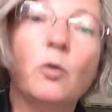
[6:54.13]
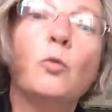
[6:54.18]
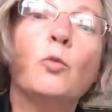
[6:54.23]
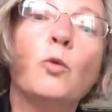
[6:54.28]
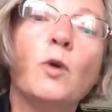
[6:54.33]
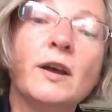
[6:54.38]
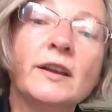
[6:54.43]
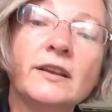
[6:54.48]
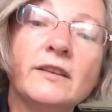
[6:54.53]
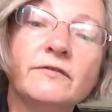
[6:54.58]

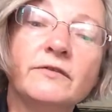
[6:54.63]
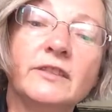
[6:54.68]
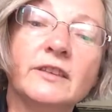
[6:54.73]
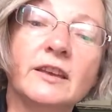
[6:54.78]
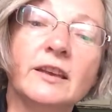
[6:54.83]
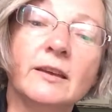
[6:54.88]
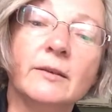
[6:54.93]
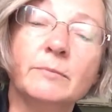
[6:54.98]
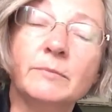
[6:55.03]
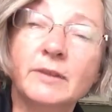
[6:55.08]
one of
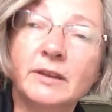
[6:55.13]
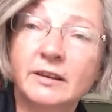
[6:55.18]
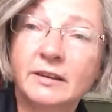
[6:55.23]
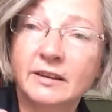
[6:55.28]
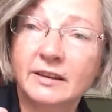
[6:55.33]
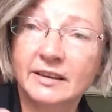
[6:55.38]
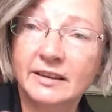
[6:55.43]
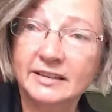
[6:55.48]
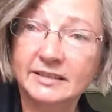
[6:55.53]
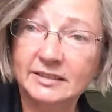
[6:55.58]
them
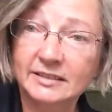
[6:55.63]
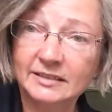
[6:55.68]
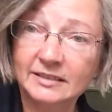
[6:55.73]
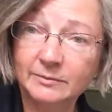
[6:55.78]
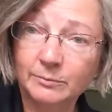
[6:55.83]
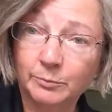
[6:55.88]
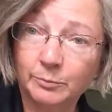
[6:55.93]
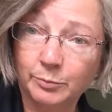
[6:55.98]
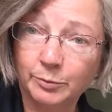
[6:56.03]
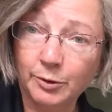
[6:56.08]
is
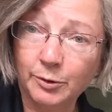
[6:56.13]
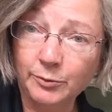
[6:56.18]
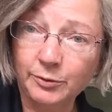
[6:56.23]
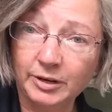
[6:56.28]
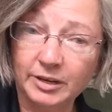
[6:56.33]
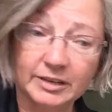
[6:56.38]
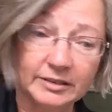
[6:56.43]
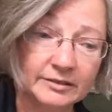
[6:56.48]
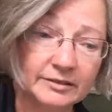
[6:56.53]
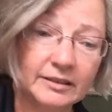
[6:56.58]

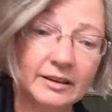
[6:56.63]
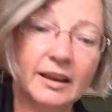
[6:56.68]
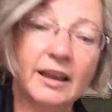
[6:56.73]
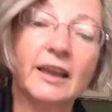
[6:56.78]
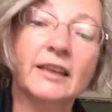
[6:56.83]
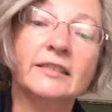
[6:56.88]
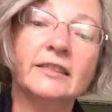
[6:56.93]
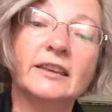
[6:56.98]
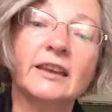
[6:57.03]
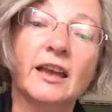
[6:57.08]
broken
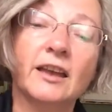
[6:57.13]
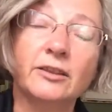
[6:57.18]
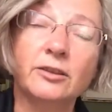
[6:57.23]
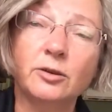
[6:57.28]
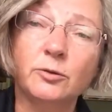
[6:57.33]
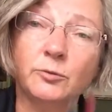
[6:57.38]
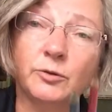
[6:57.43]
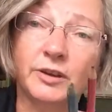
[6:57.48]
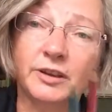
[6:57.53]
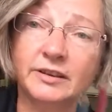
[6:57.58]
and the
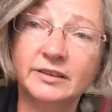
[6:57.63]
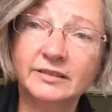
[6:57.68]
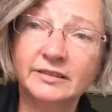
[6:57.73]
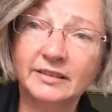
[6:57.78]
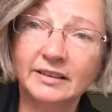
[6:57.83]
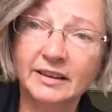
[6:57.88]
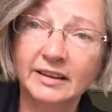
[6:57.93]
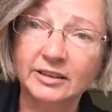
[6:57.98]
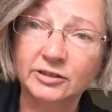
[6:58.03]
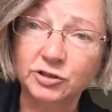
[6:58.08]
other
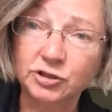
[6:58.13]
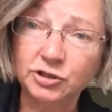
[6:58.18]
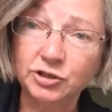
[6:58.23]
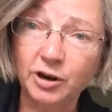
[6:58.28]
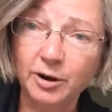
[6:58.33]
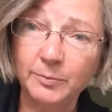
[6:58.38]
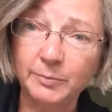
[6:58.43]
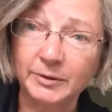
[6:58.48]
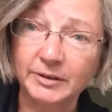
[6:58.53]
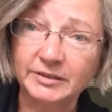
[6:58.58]
one is
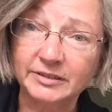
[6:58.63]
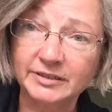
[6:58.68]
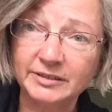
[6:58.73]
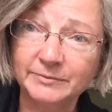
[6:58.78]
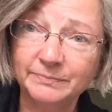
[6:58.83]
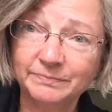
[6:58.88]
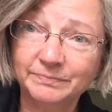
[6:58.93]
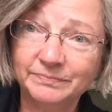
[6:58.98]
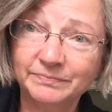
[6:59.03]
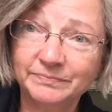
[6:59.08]
sharpened.
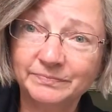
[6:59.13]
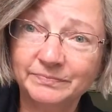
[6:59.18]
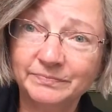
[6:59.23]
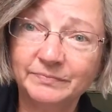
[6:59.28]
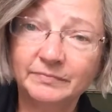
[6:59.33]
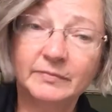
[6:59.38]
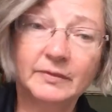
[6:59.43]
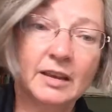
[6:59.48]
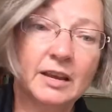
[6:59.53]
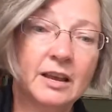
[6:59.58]

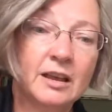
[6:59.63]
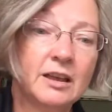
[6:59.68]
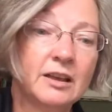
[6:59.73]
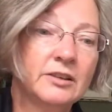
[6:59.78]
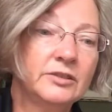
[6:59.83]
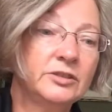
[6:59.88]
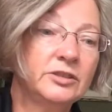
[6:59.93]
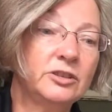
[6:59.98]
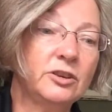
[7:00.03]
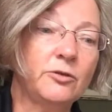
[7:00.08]

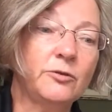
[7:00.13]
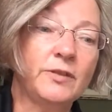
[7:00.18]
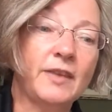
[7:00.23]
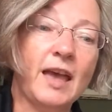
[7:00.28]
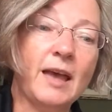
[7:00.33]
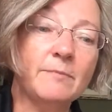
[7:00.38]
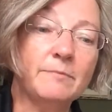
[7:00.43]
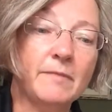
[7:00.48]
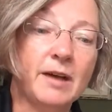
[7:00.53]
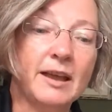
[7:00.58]
So
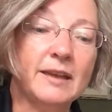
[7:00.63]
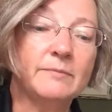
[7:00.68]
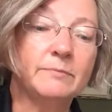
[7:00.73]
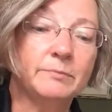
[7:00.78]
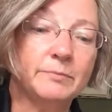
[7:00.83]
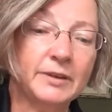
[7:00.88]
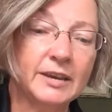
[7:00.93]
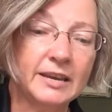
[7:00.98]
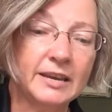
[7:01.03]
that might